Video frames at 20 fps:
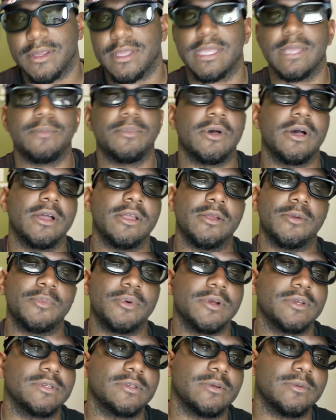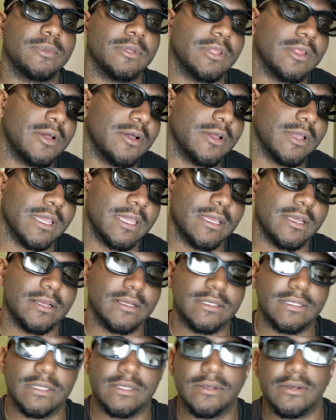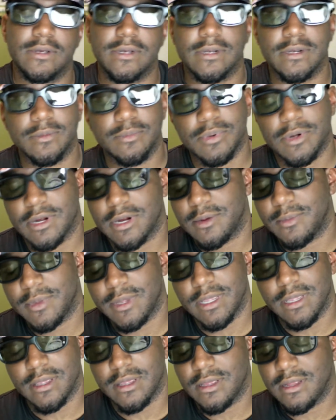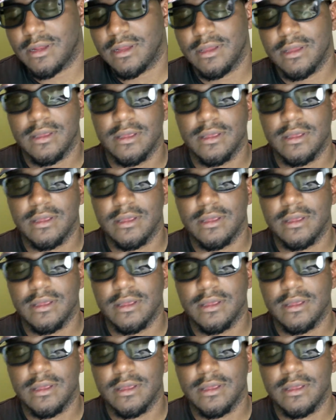keep all your personal belongings in your apartment,